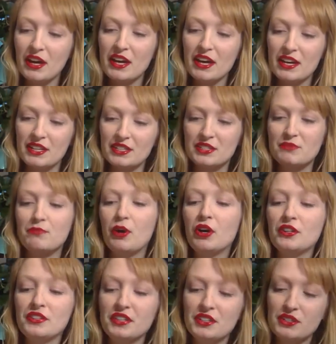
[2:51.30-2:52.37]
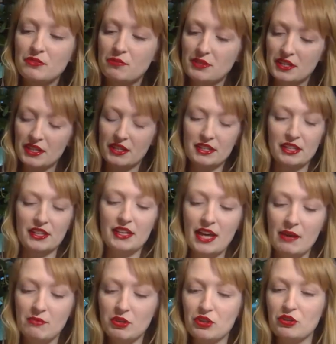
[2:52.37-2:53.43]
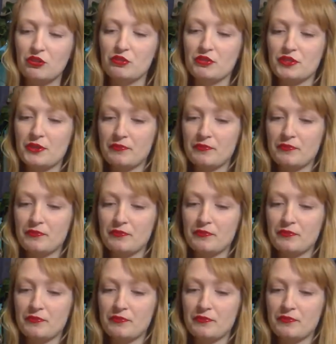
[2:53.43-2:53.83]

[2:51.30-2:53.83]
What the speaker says: it's binding to particular chemicals.